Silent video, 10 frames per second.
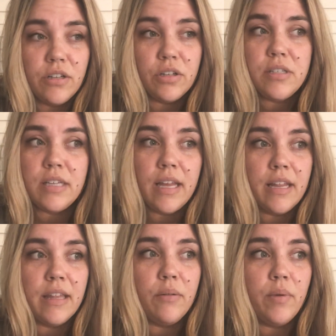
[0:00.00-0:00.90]

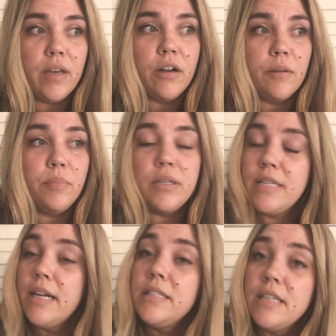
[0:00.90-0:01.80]
understand that we are
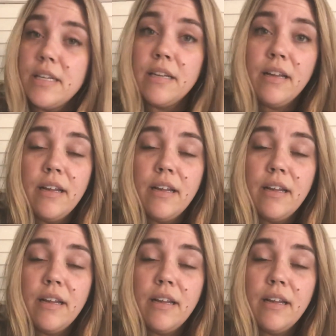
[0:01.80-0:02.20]
protected,